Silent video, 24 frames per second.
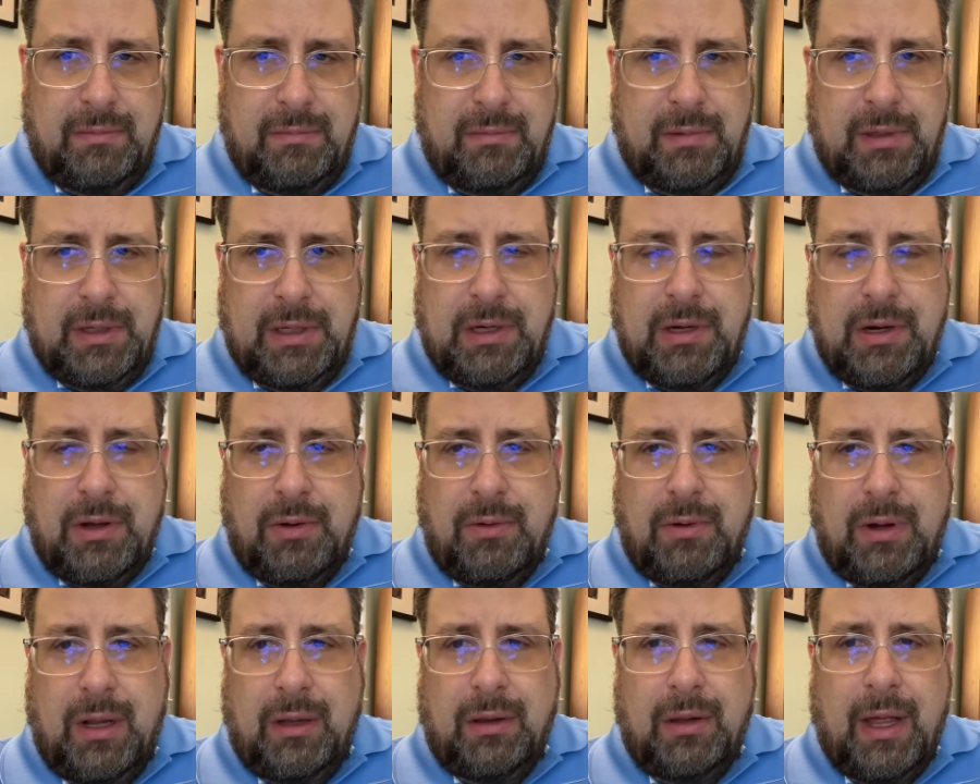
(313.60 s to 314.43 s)

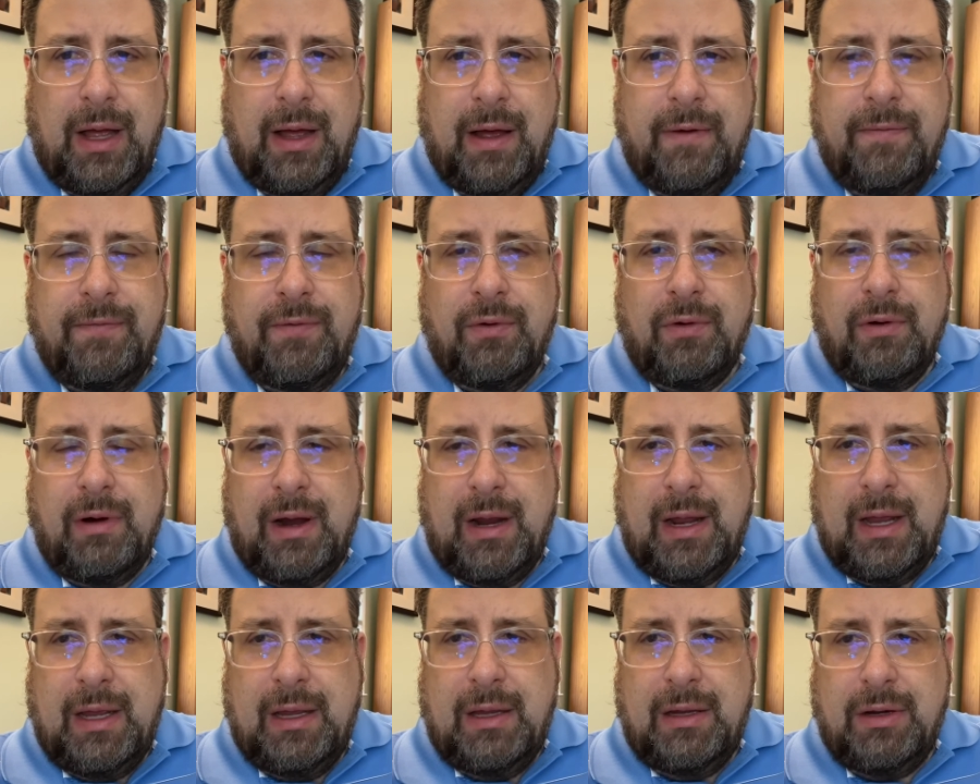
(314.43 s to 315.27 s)
love or
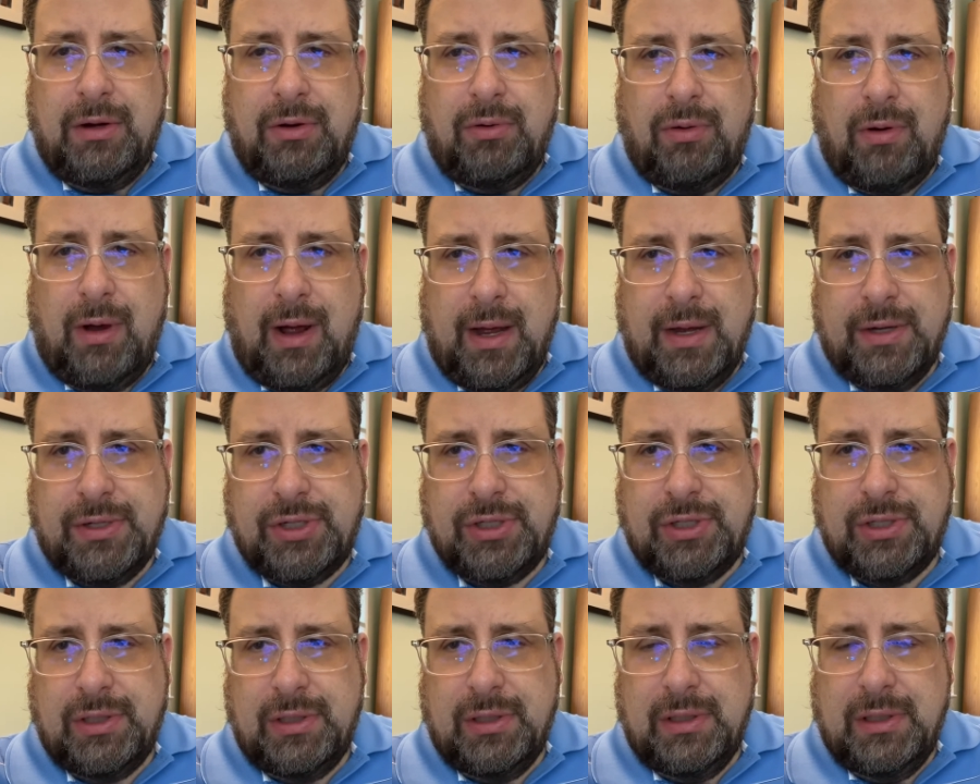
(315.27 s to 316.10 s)
a
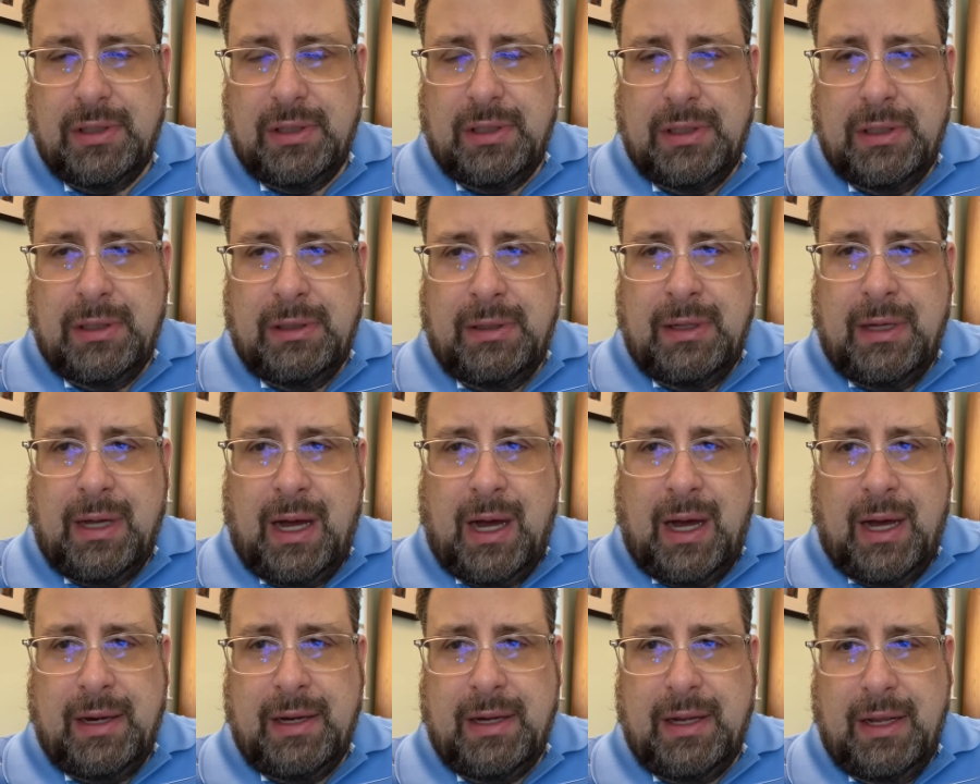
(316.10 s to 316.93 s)
crush
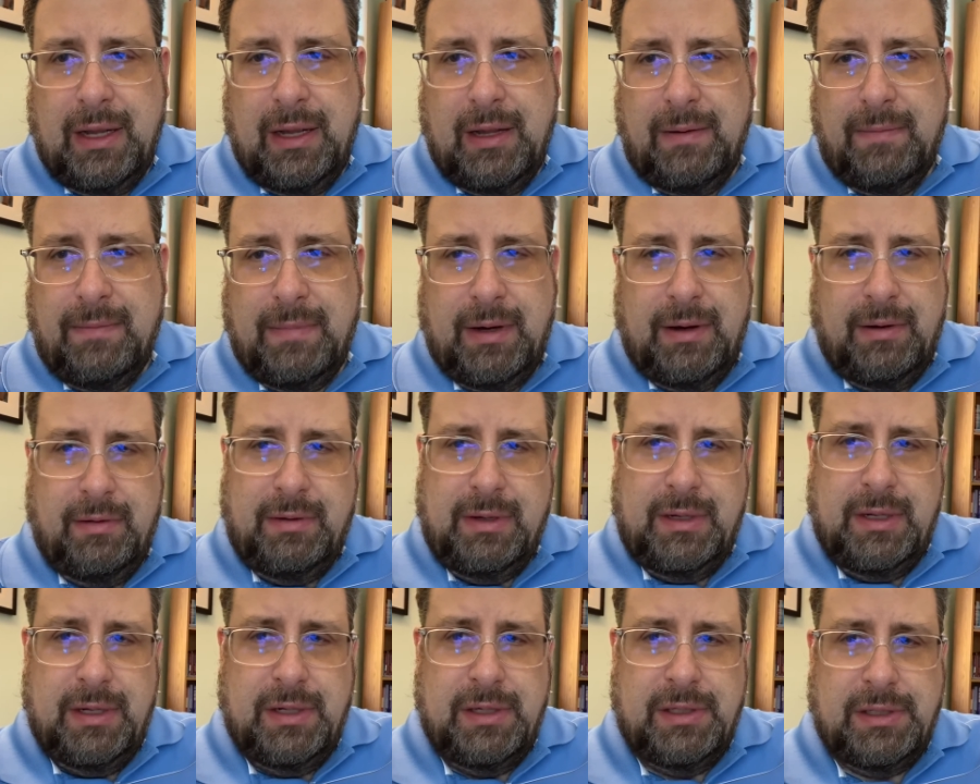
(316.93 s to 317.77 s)
on him. Here
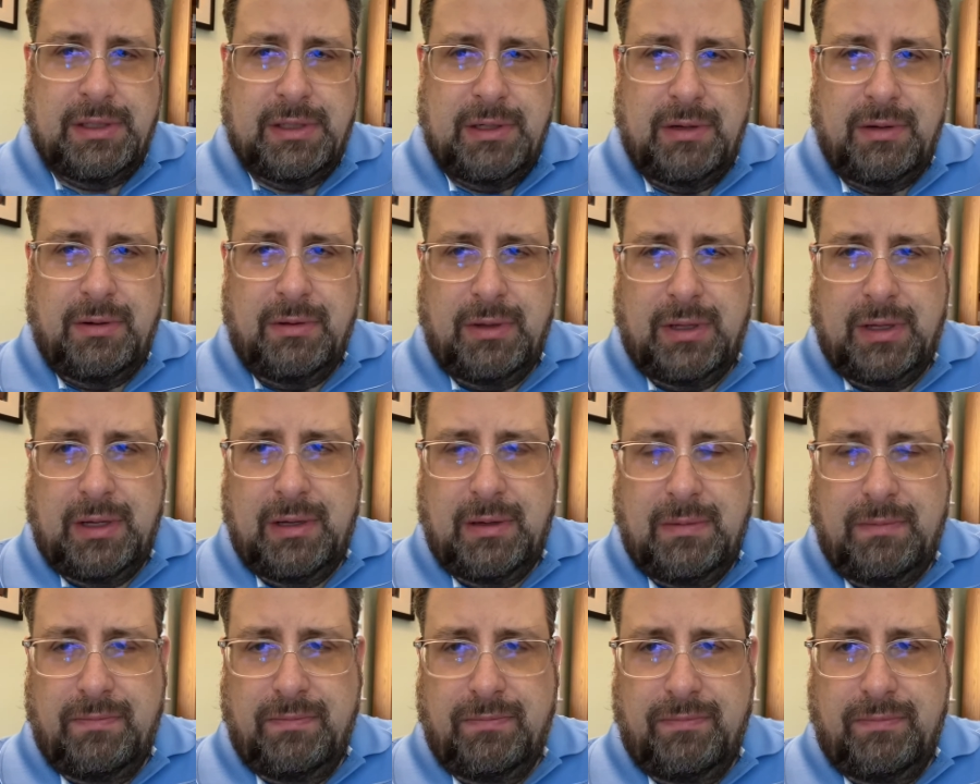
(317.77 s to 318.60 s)
he is,
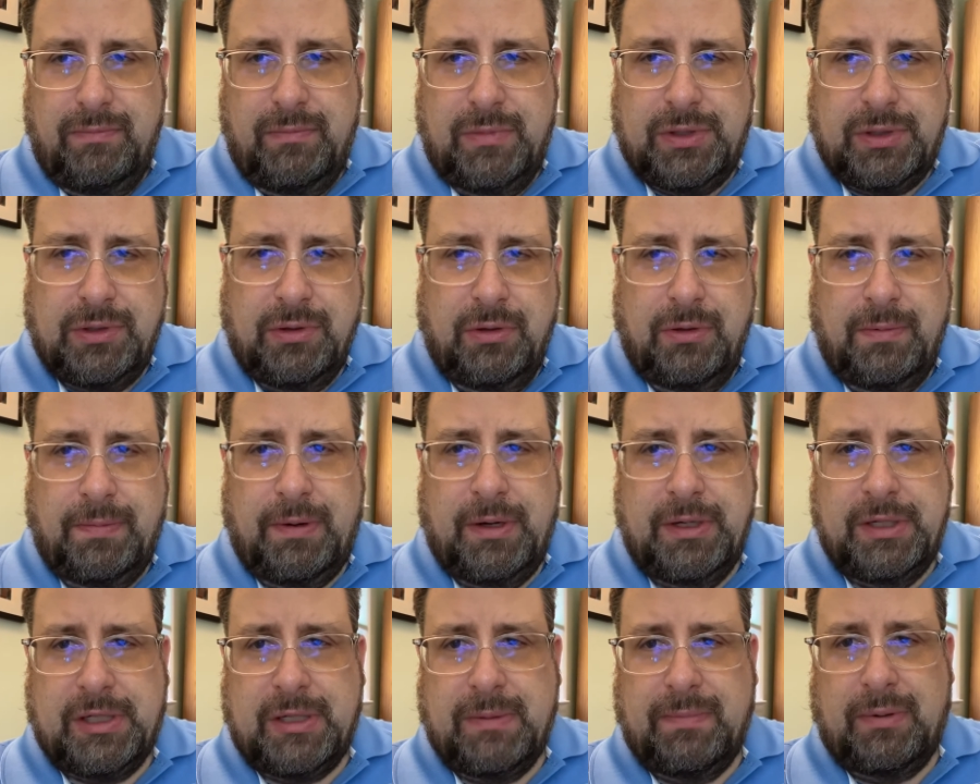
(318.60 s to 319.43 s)
the school
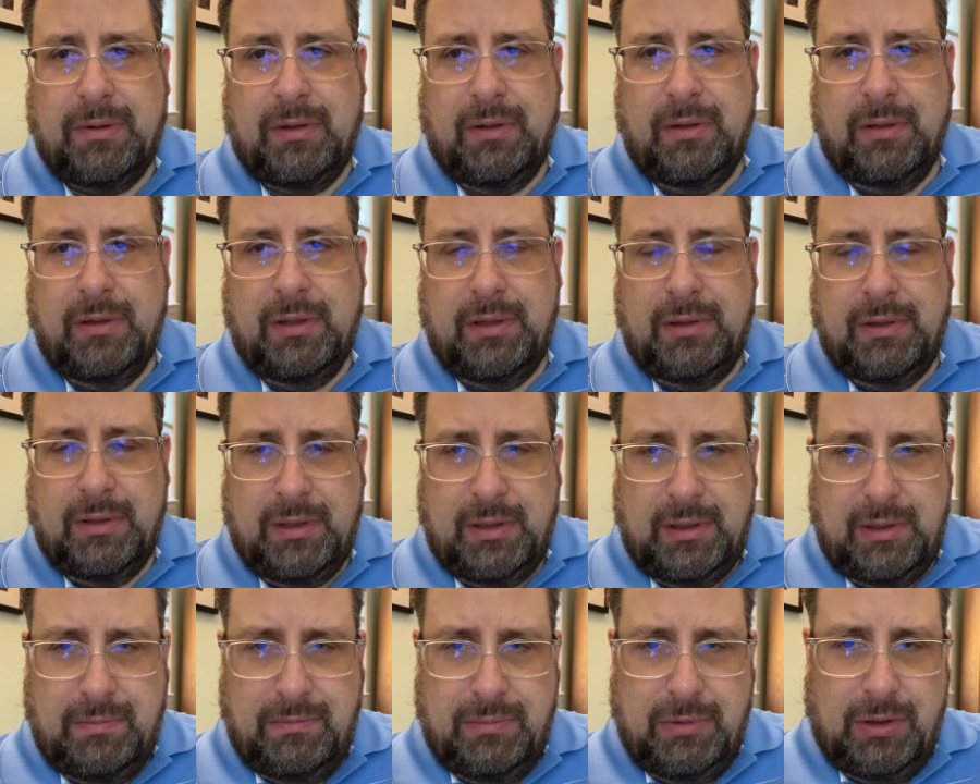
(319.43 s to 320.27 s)
principal and
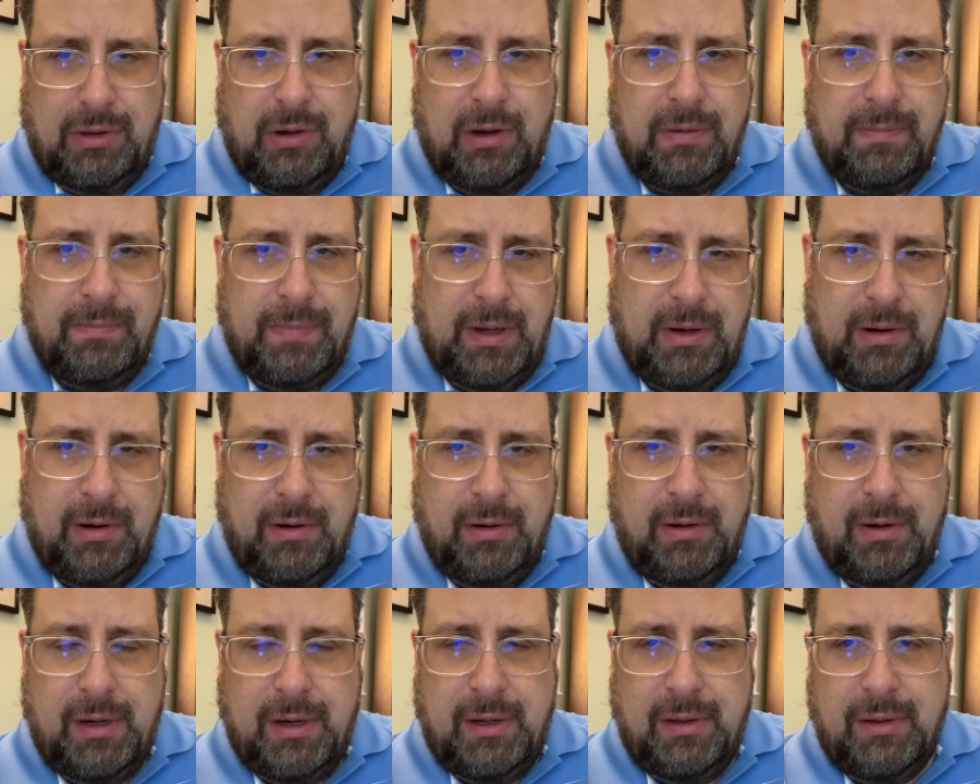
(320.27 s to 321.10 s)
the long
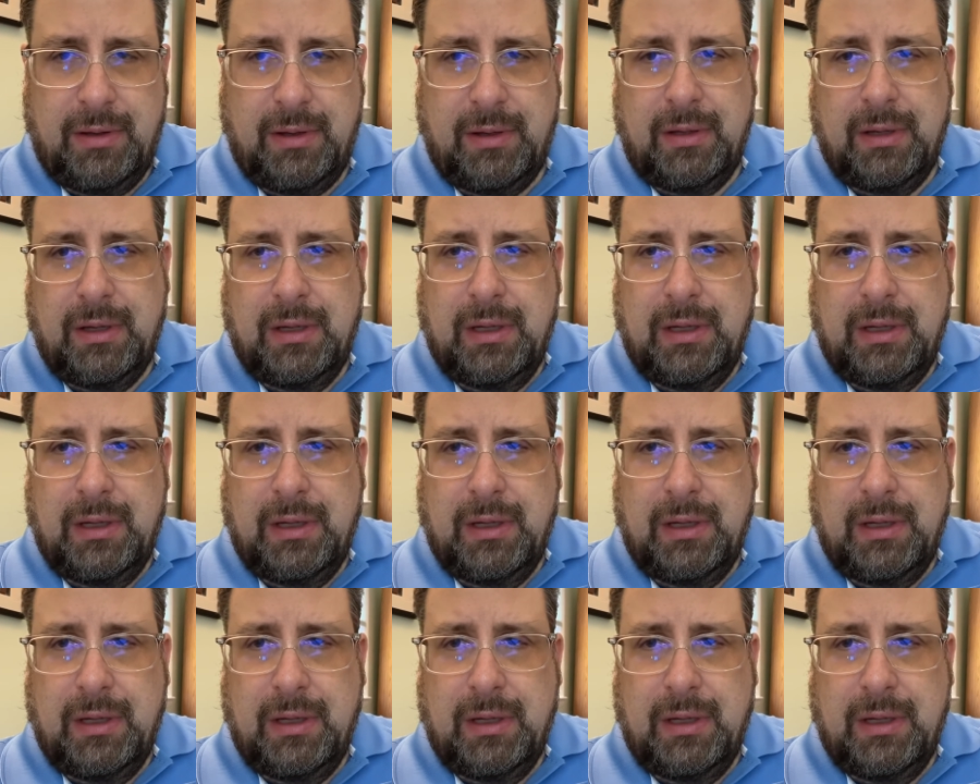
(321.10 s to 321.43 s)
beard and the,